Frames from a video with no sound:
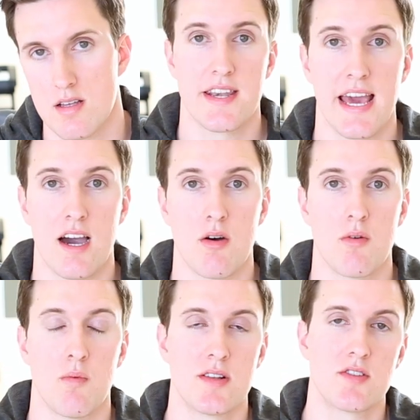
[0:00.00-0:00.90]
Now,
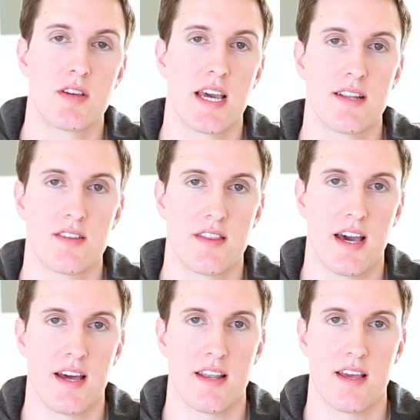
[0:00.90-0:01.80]
once you get to
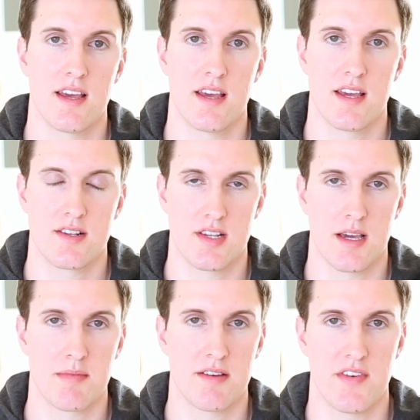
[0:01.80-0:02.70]
that
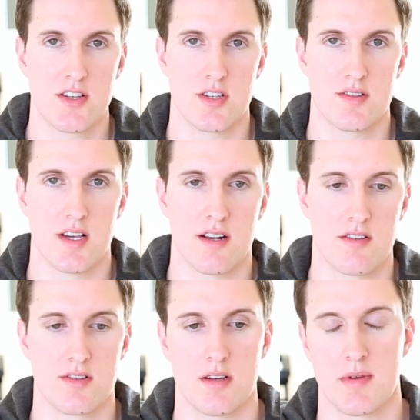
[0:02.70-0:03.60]
exam convention center,
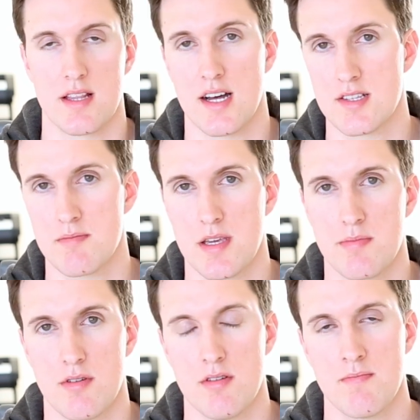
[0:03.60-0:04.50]
there's going to be lots of
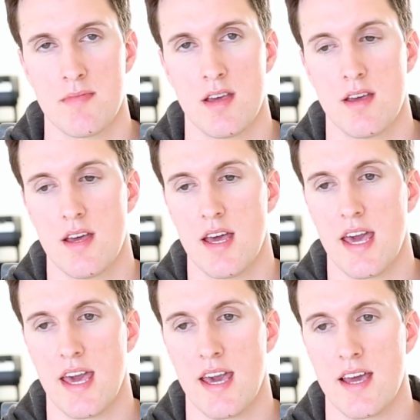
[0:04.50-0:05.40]
people,
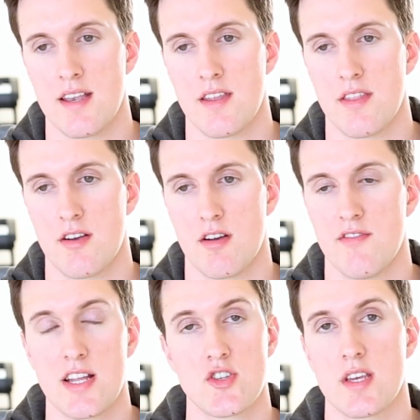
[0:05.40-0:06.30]
and they're
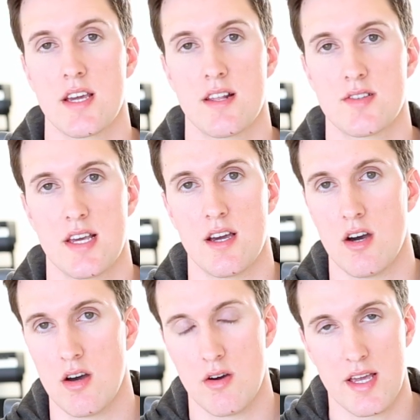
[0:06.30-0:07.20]
eventually going to say,
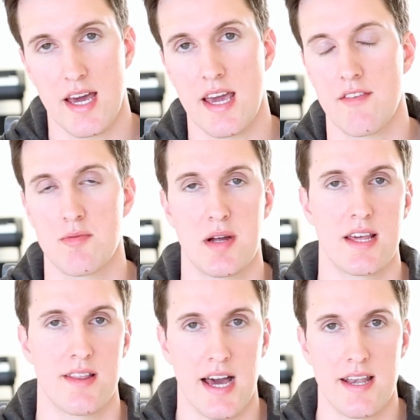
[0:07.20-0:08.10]
okay,
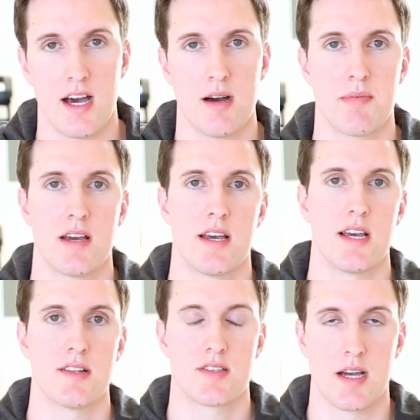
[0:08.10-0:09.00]
everybody line up,
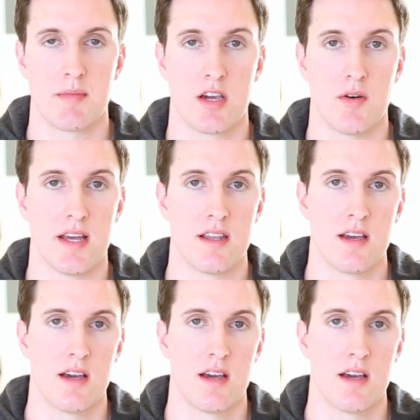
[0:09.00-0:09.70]
it's time to go in.